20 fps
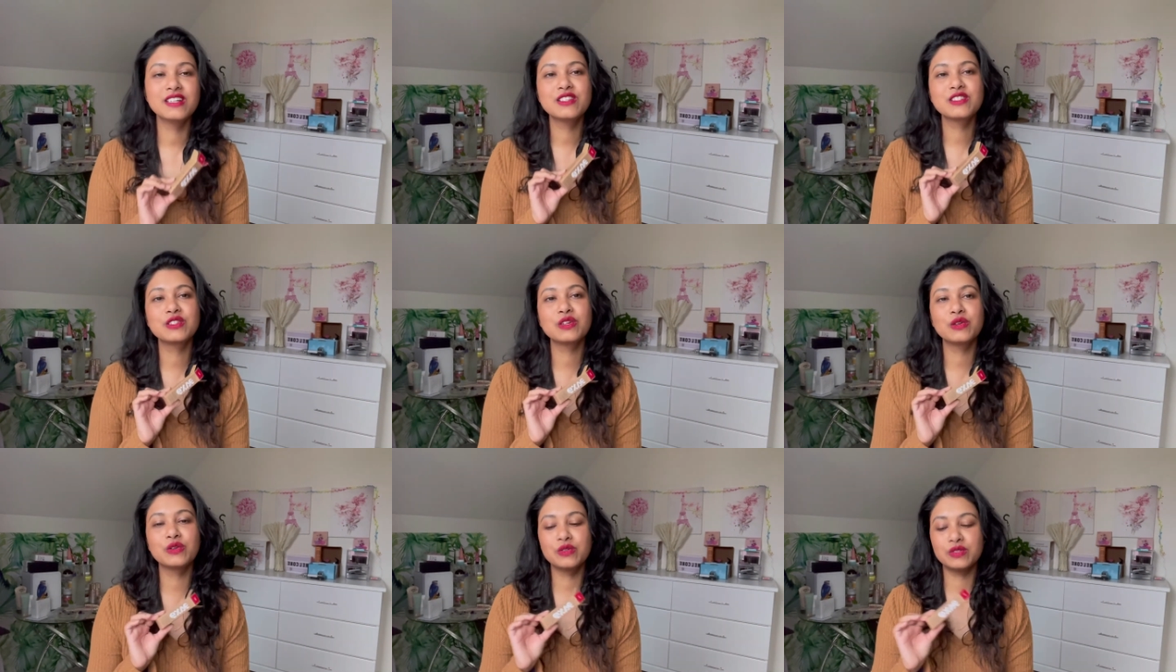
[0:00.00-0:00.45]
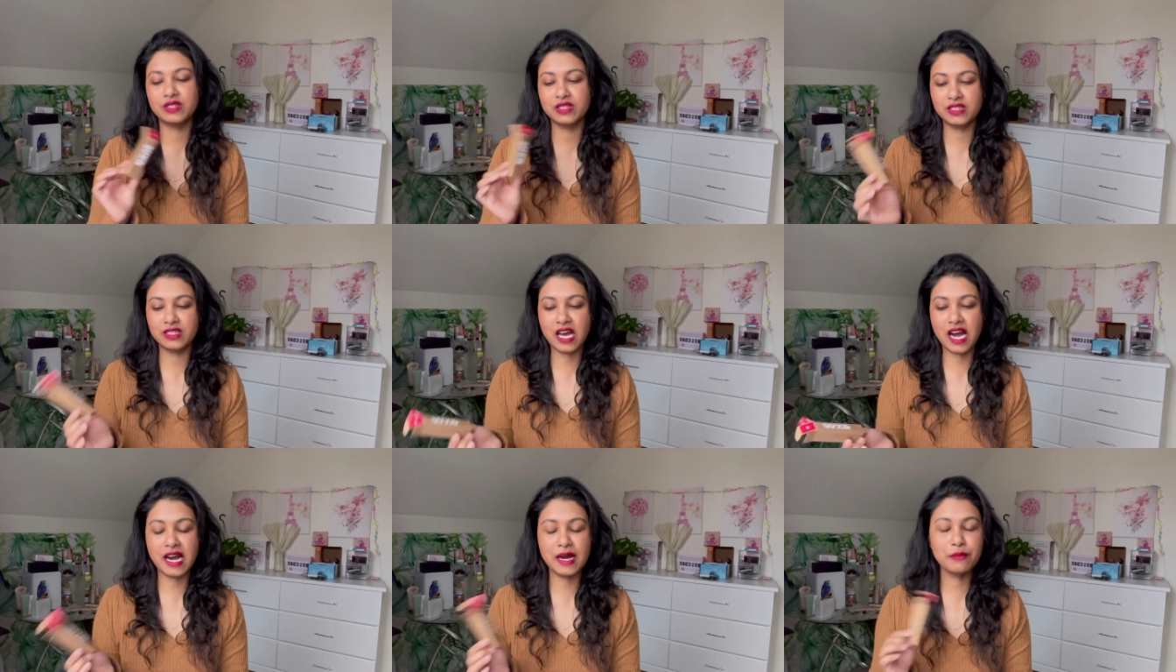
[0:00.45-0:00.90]
So
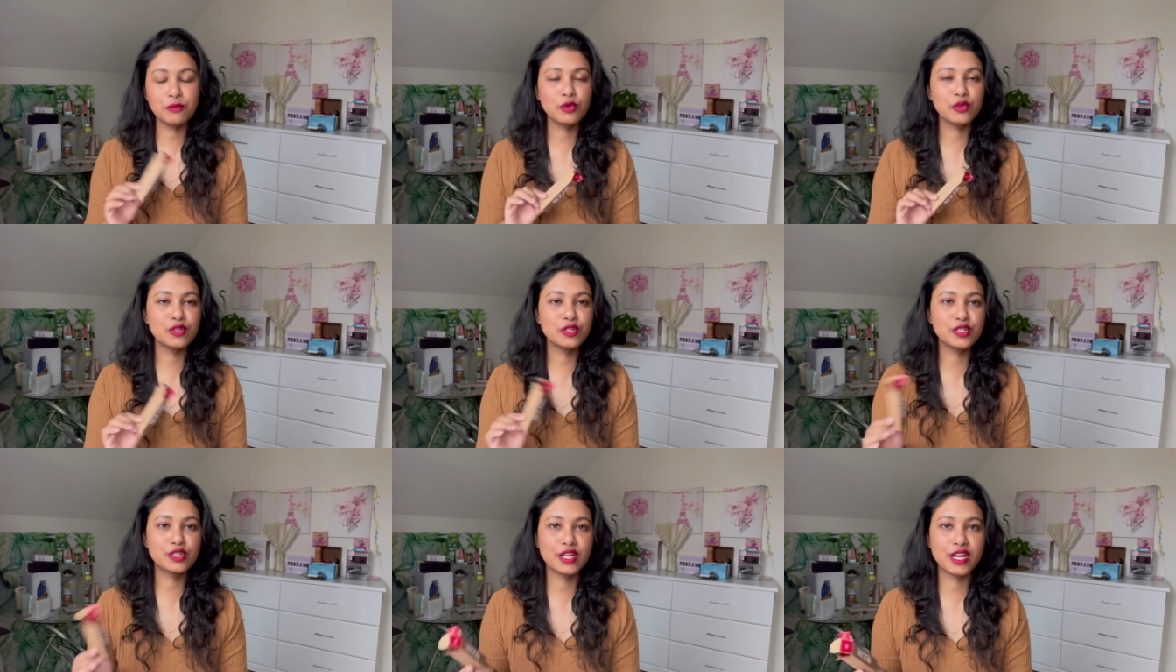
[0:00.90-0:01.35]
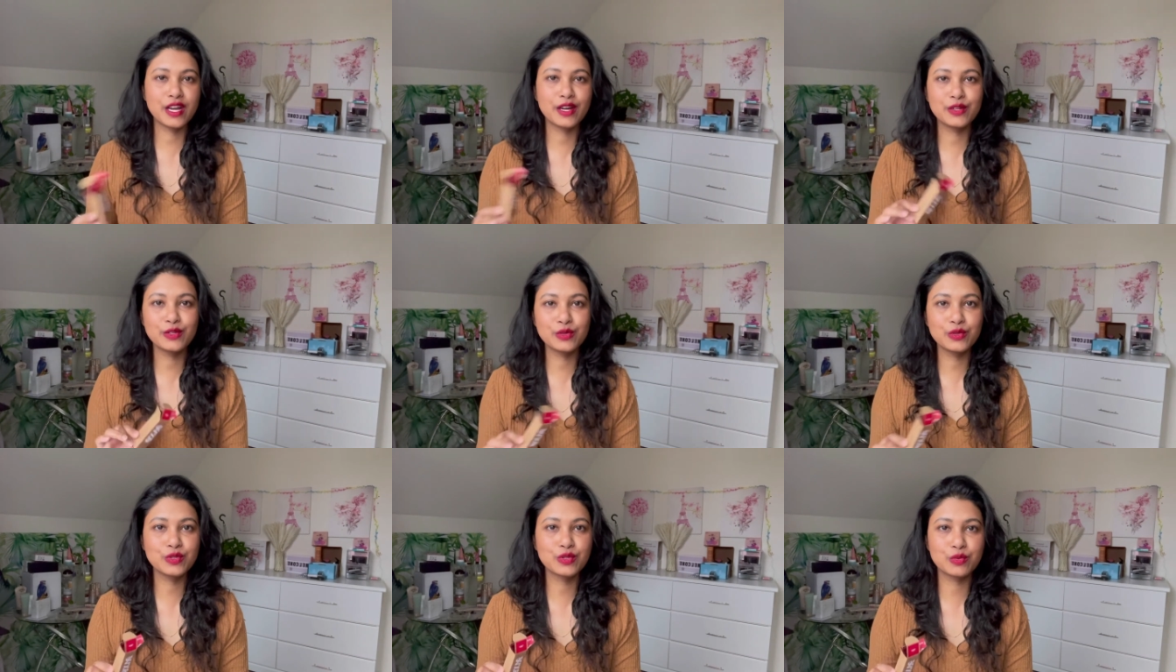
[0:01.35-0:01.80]
I'm going to
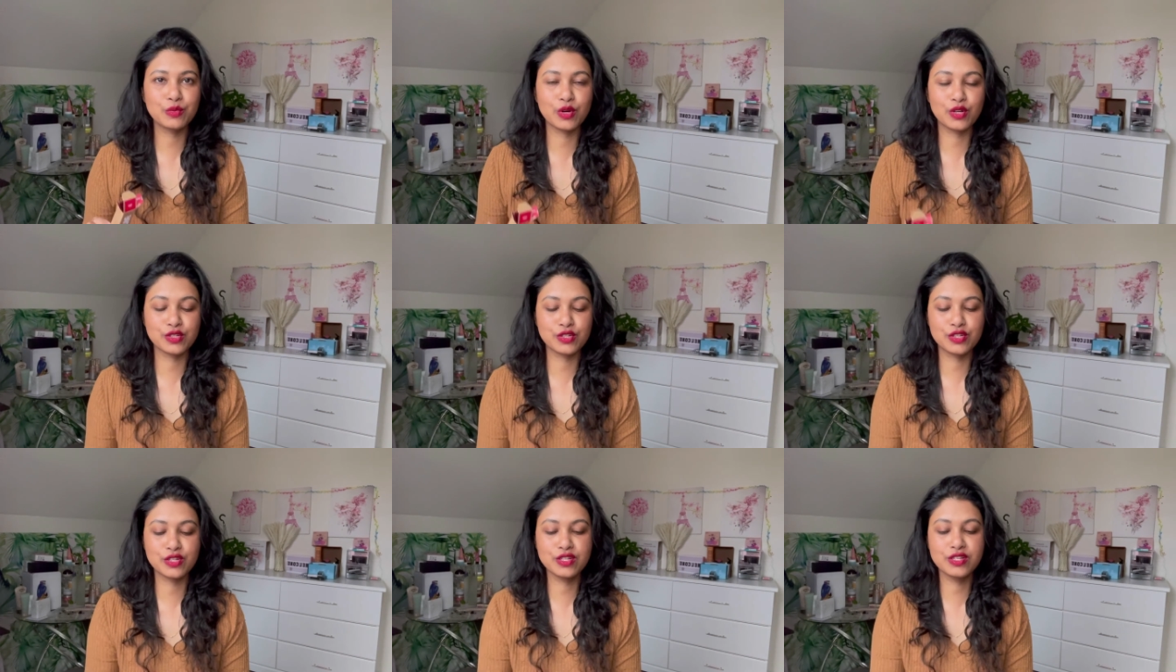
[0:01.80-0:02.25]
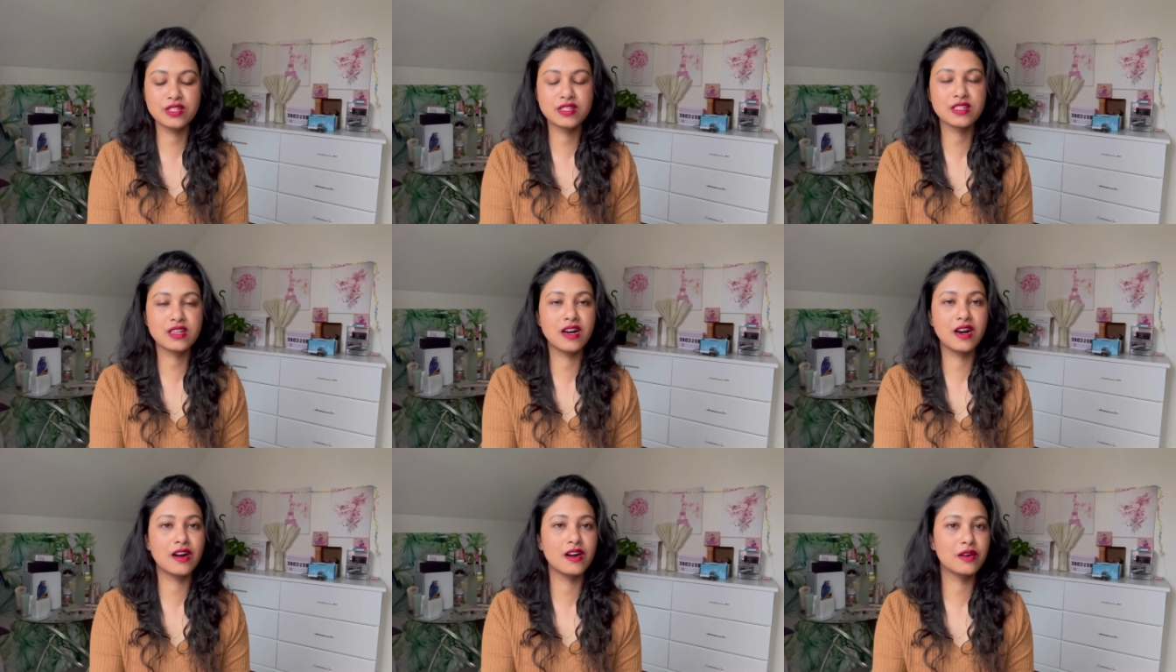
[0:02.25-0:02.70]
share two
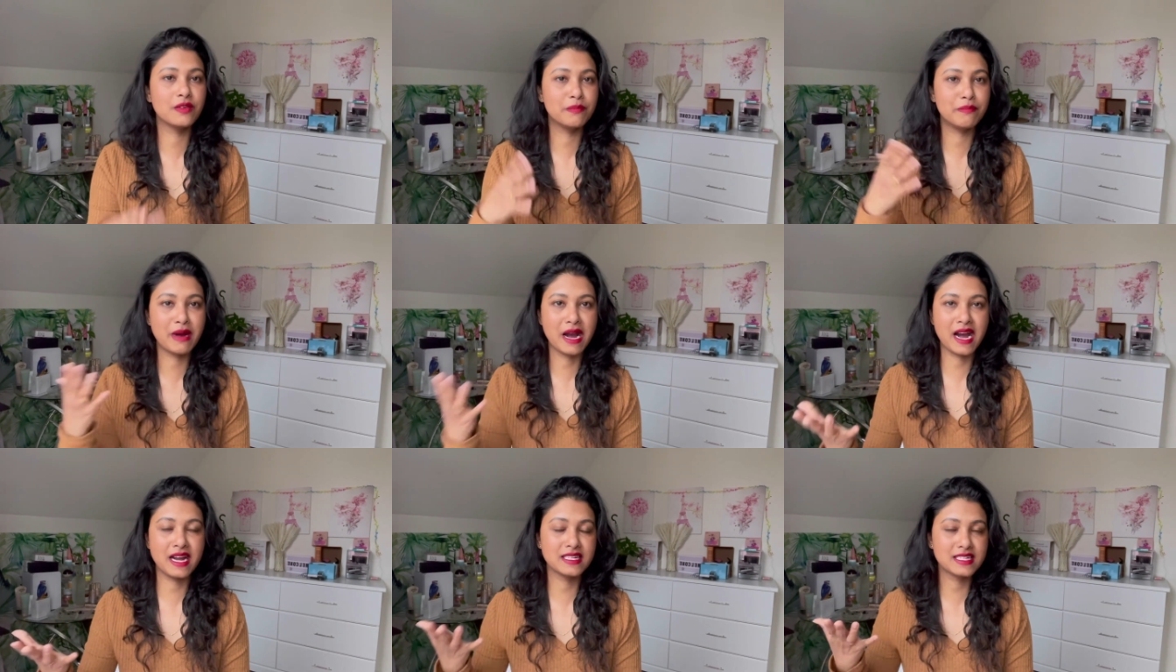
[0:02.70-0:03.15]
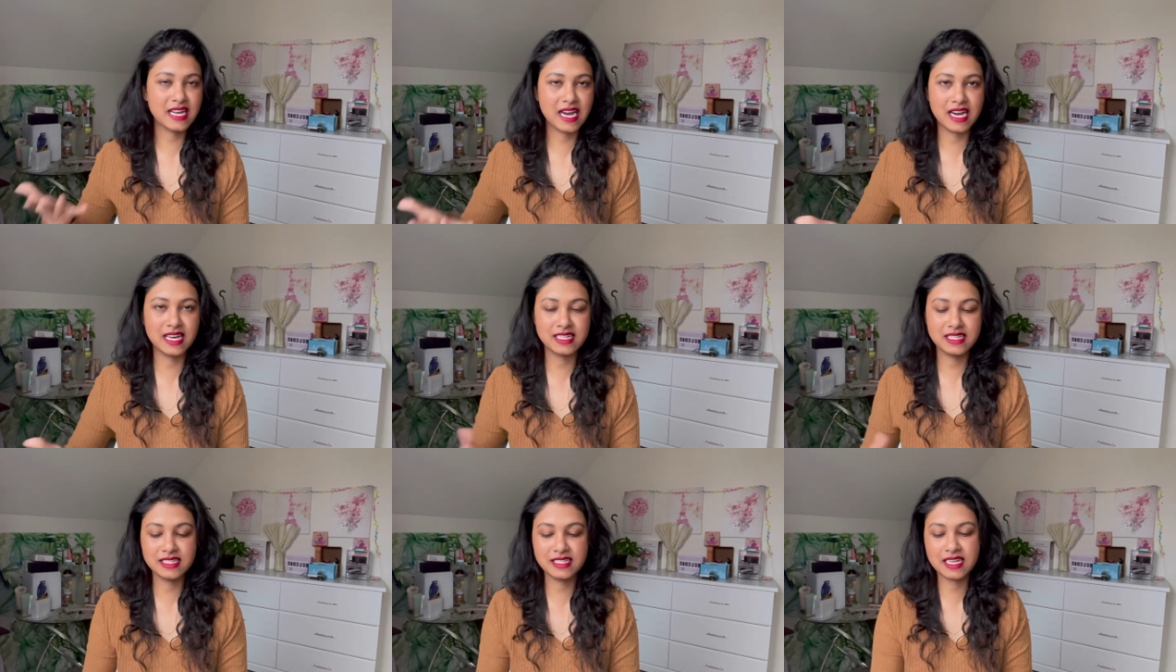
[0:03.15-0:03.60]
swatches, matte
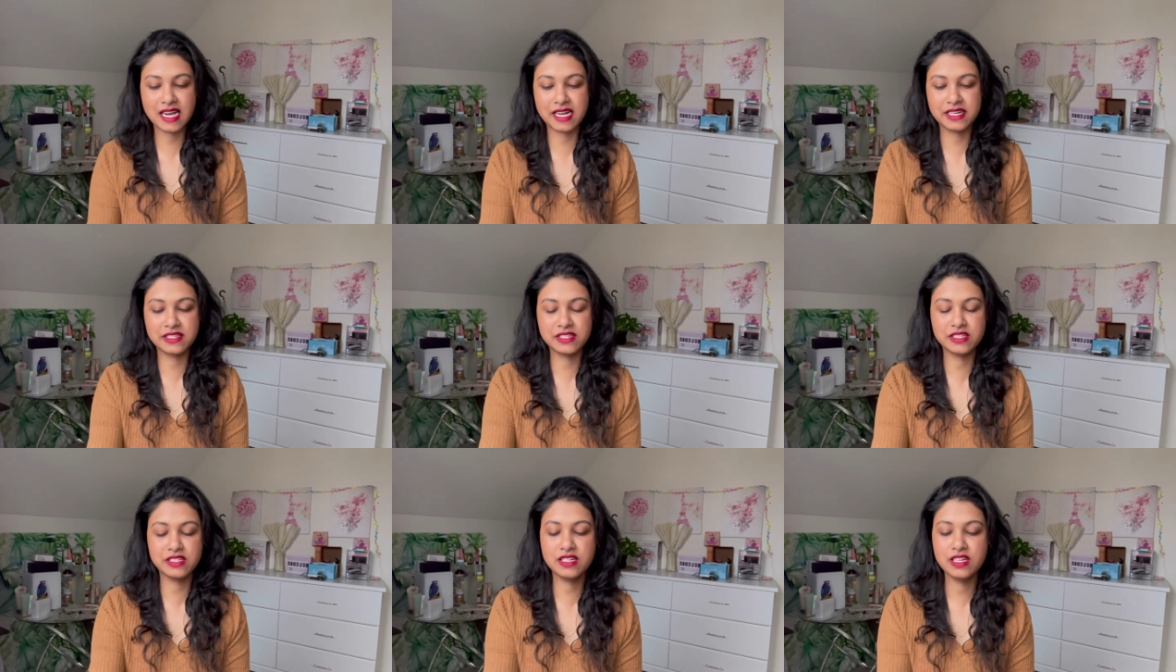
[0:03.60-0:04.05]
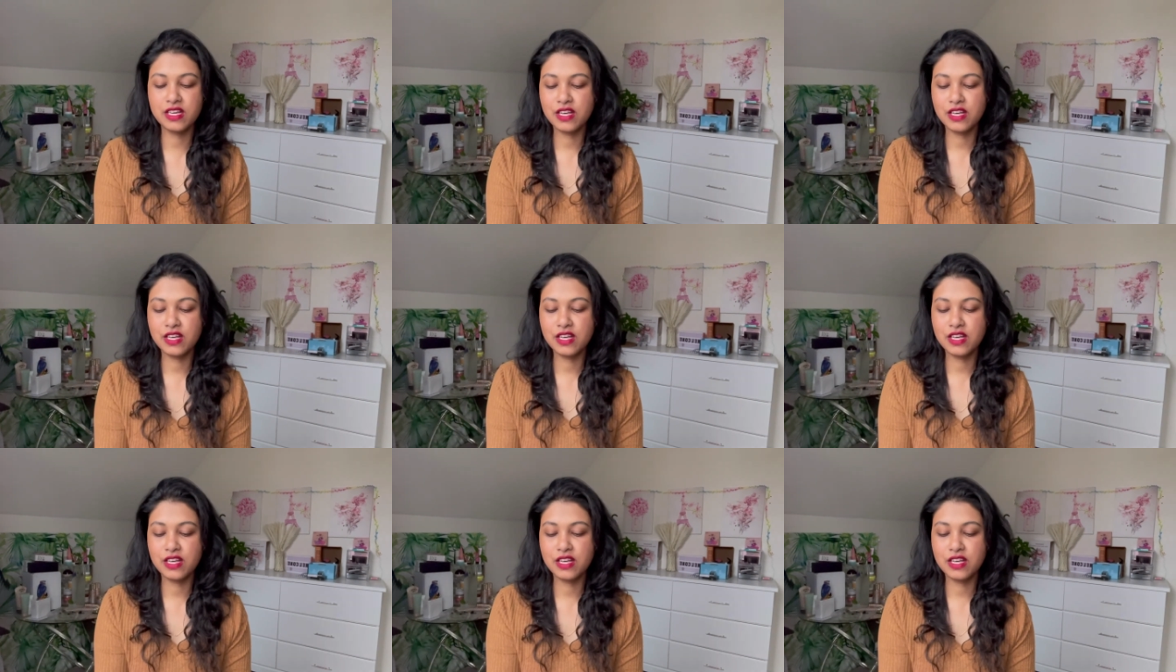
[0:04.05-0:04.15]
and satin.